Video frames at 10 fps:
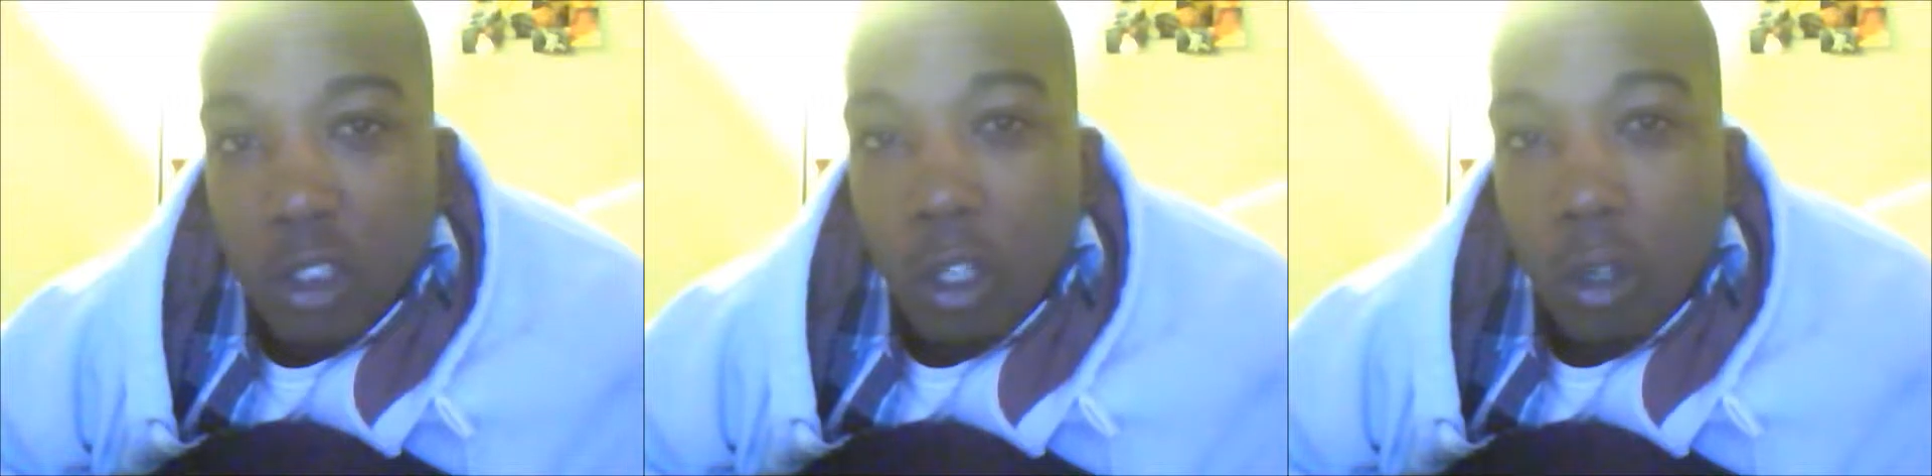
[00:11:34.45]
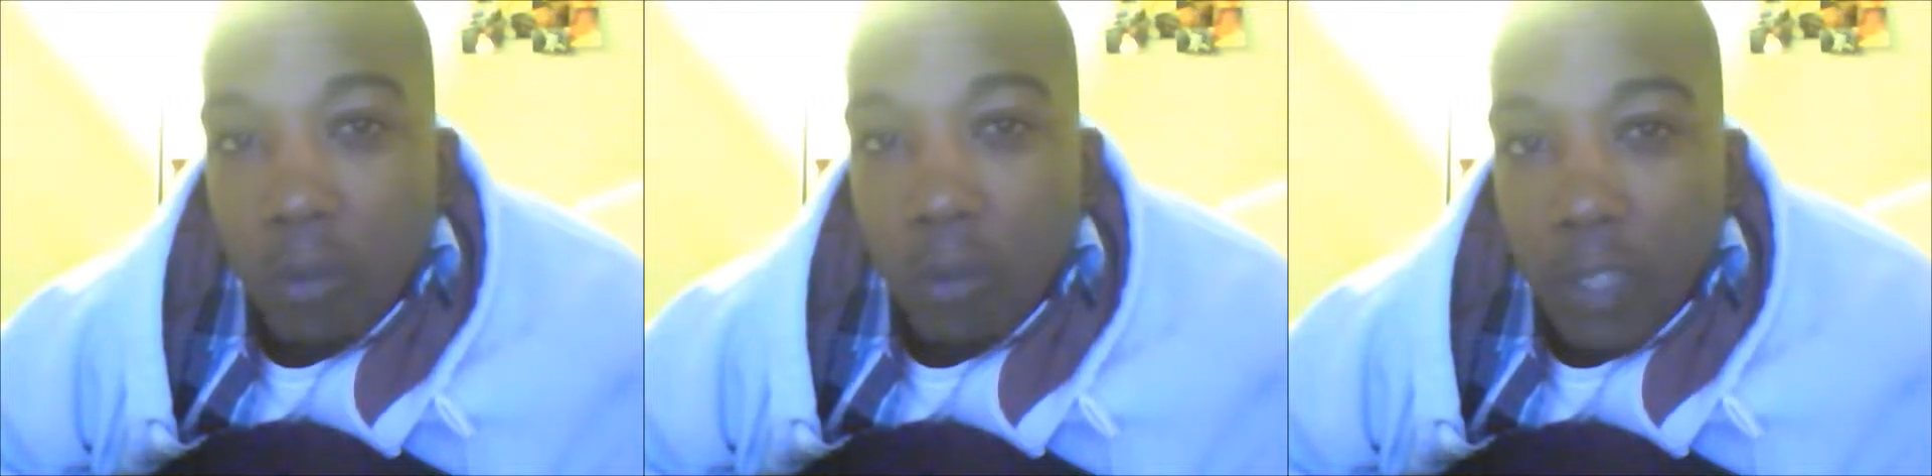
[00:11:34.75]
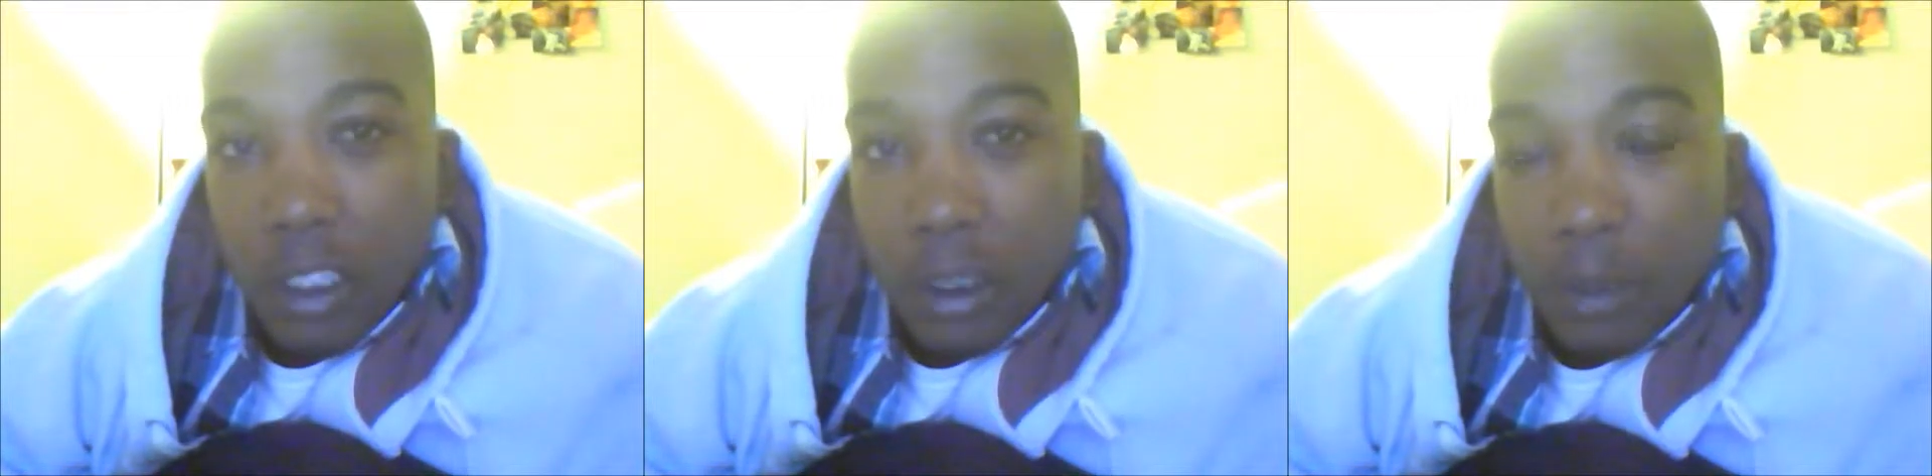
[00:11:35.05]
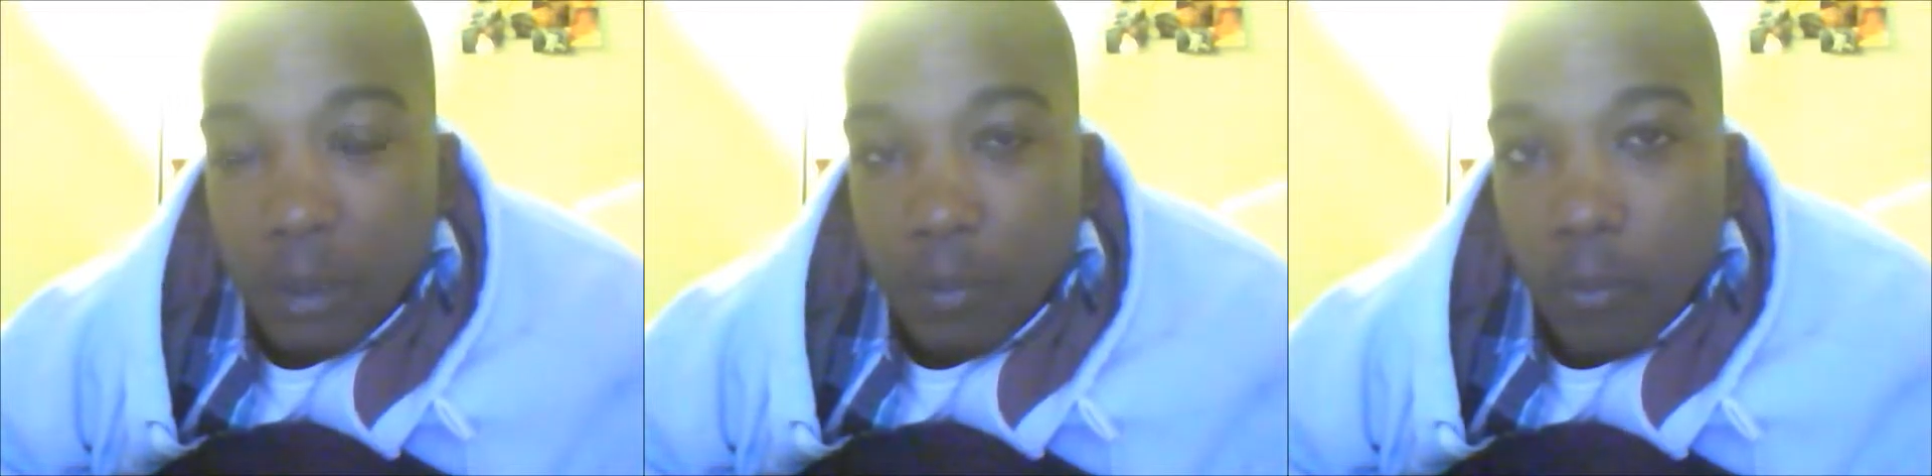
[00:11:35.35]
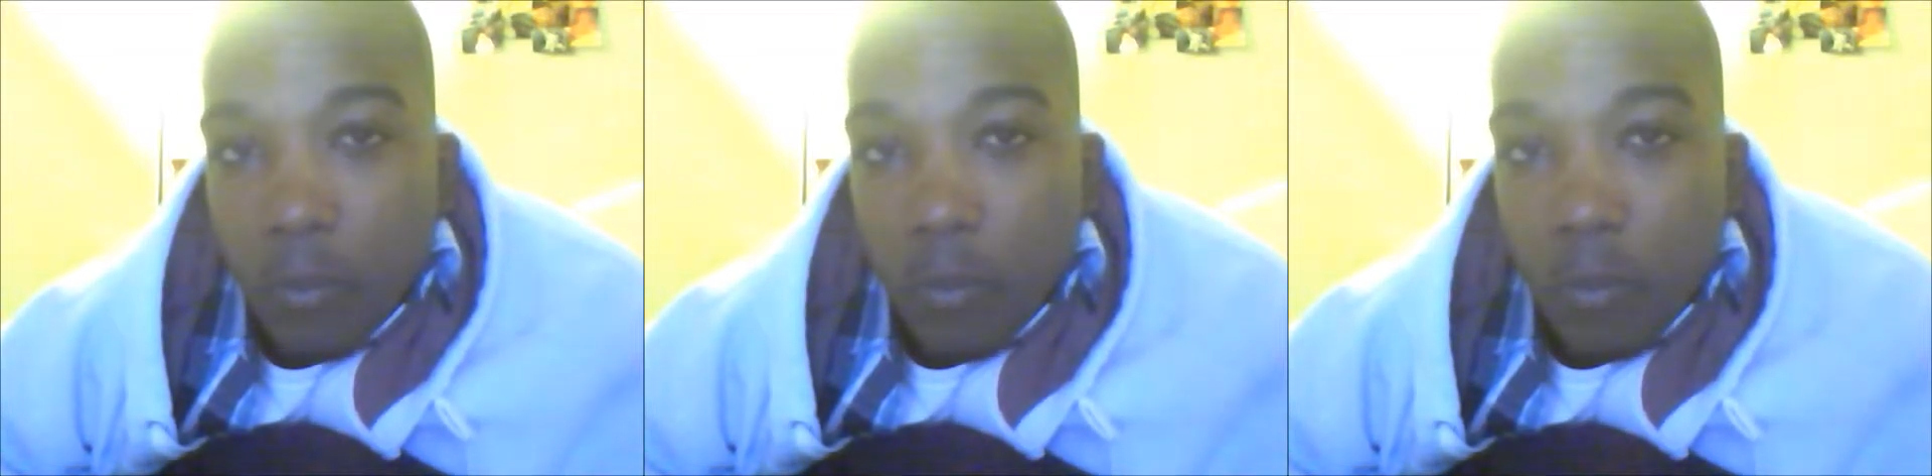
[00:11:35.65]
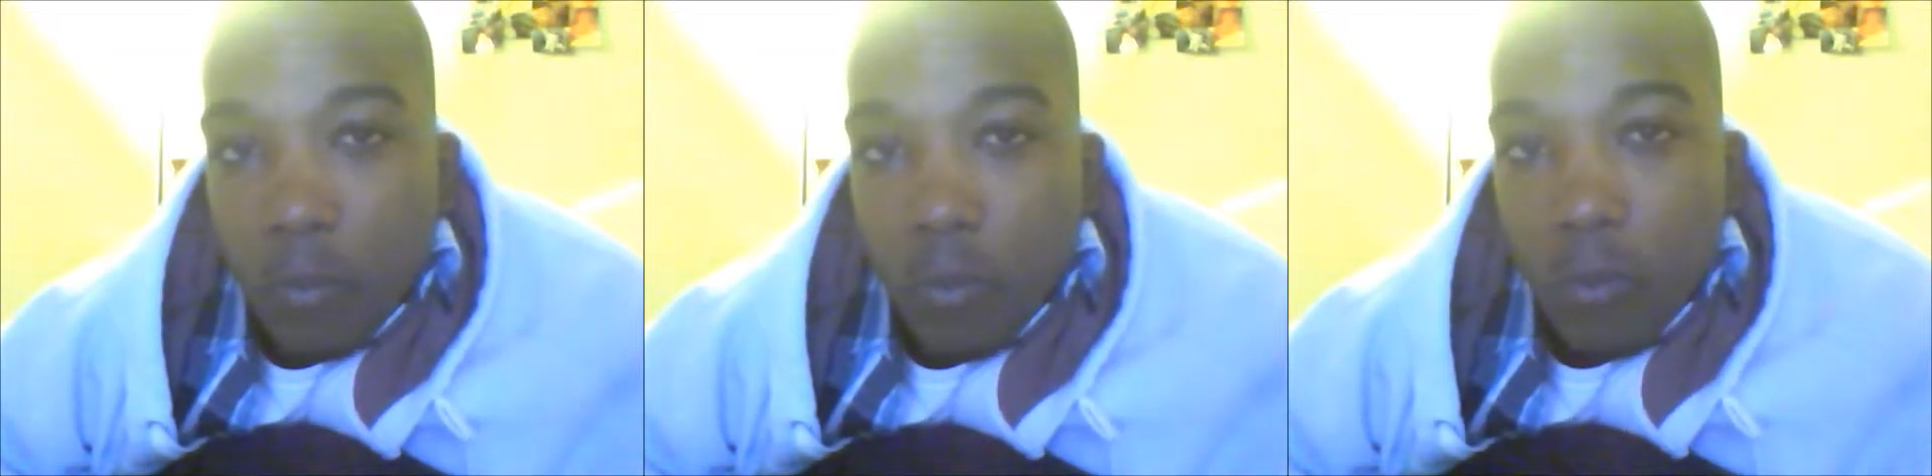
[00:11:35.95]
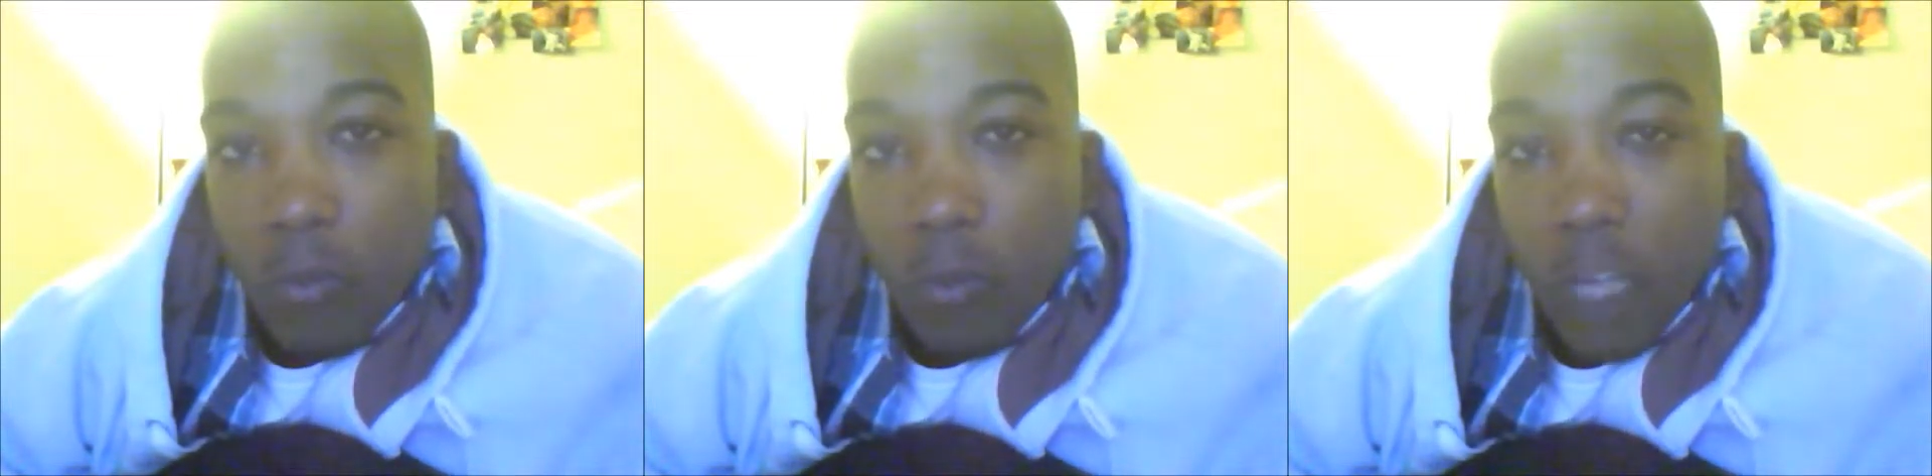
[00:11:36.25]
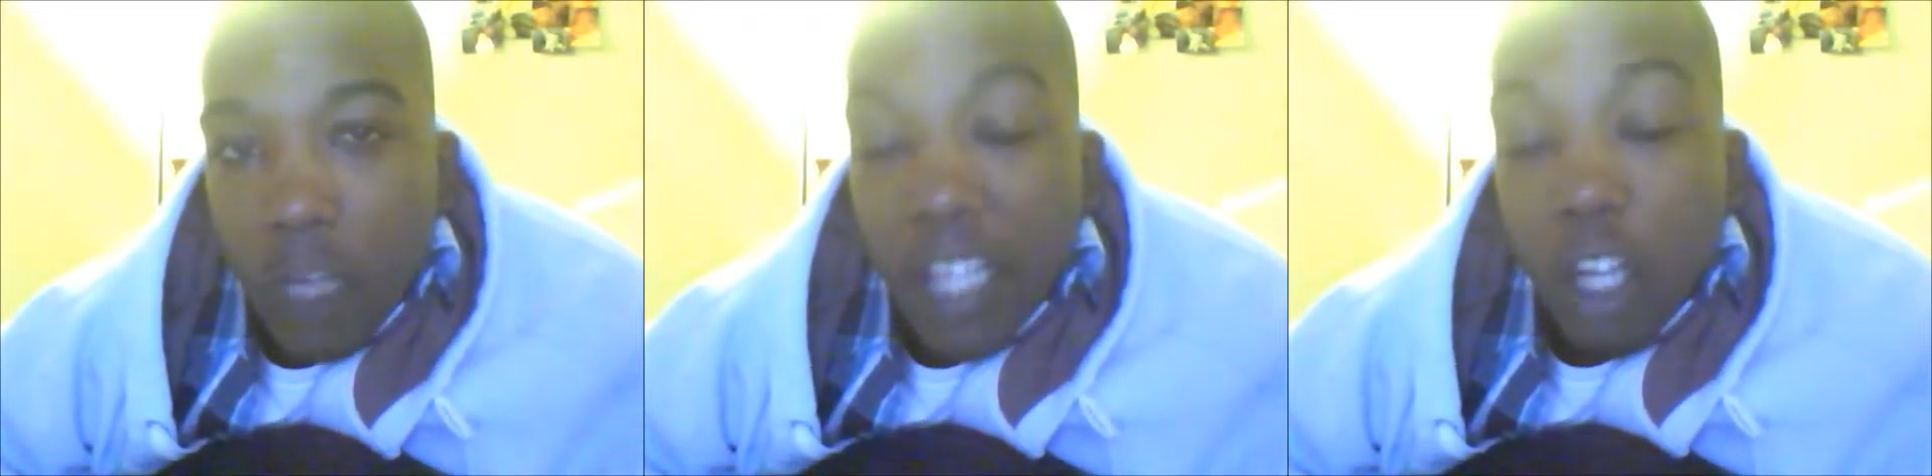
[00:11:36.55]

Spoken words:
goldfish in